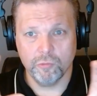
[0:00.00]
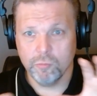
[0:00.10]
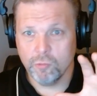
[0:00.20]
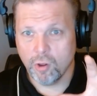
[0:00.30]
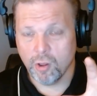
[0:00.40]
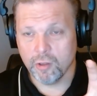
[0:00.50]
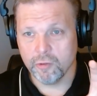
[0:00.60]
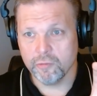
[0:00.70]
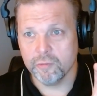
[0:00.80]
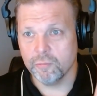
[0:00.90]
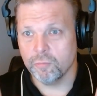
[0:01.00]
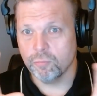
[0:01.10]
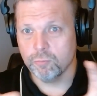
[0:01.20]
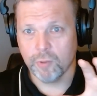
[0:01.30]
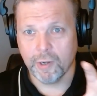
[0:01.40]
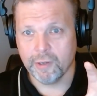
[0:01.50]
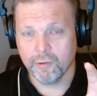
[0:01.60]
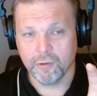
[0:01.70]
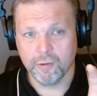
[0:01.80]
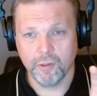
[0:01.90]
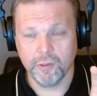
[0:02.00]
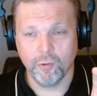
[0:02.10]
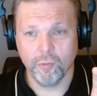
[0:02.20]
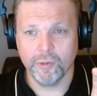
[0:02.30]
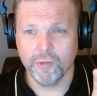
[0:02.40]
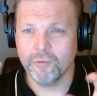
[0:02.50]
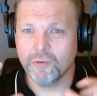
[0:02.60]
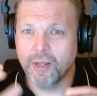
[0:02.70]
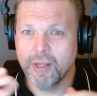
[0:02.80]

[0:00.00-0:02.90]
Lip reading: Zoom calls prior, there's